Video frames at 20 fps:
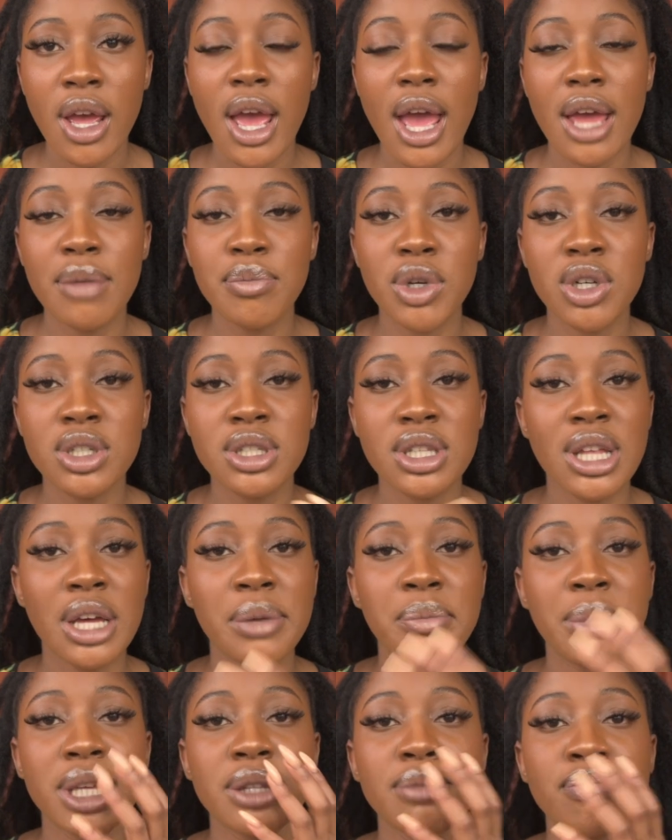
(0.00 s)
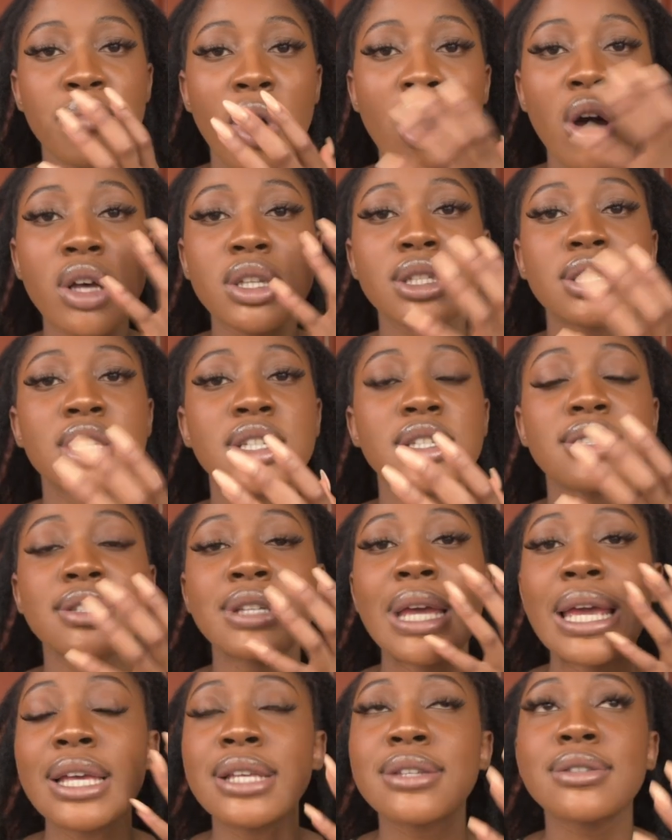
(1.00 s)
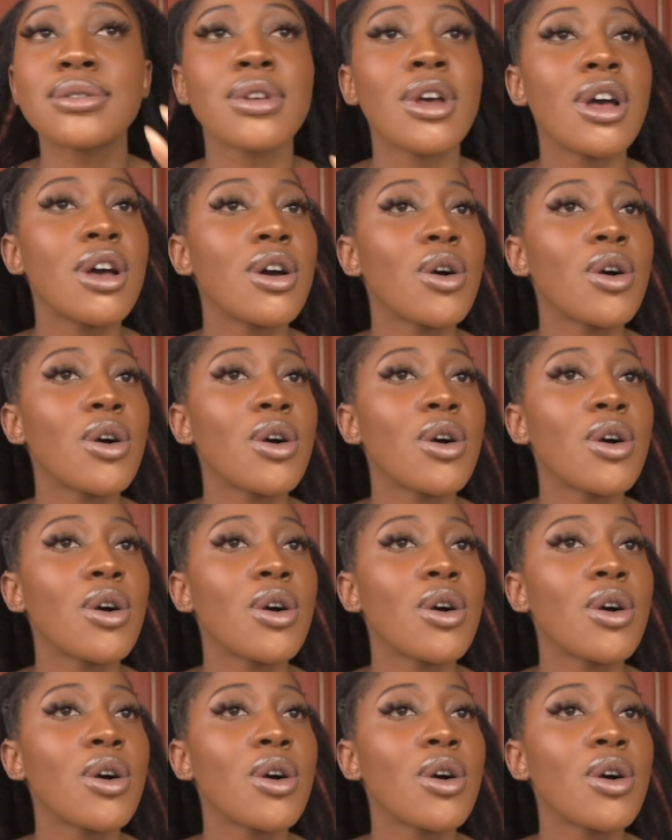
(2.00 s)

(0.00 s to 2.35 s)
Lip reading: and because of that, my mask just takes